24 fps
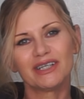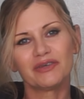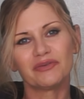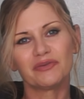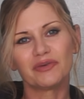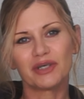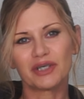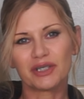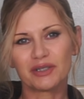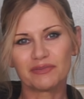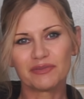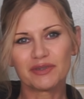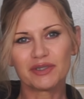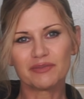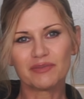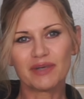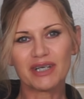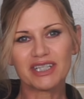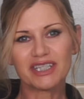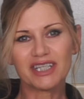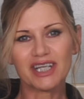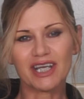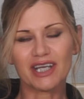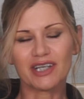Welcome to my
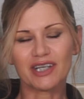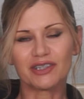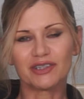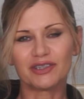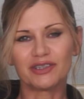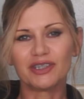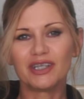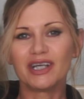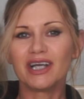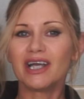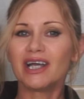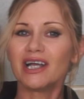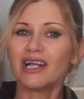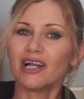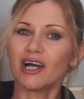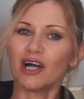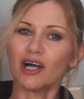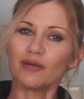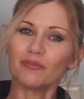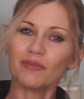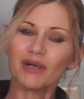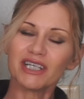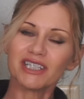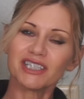channel.
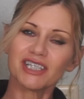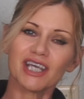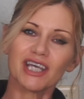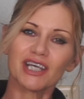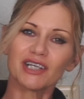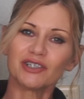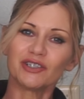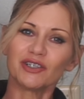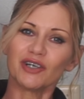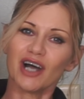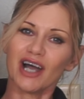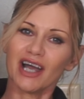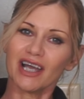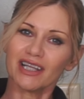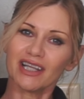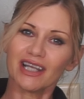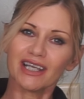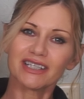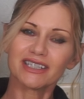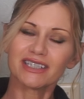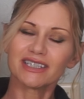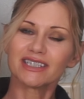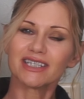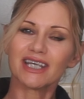On my channel, I
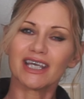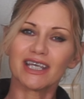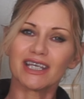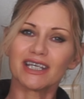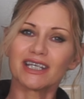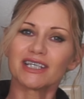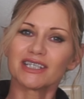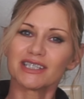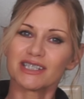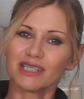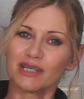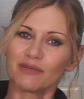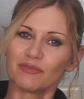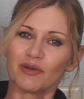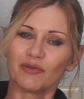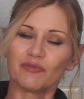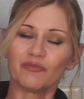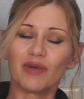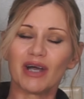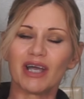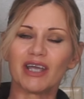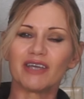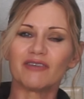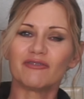like to take some of
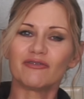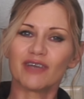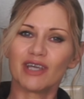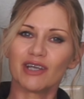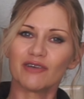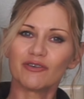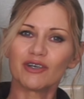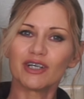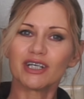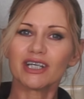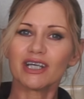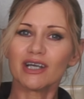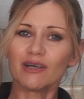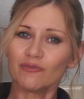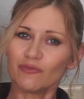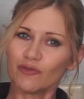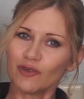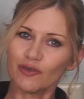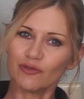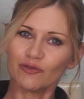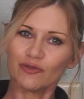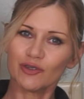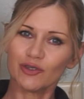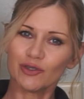my favorite
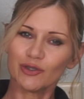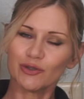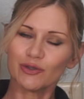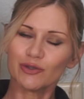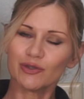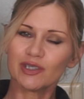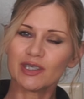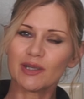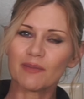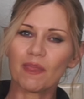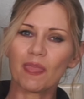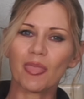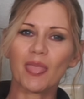comfort foods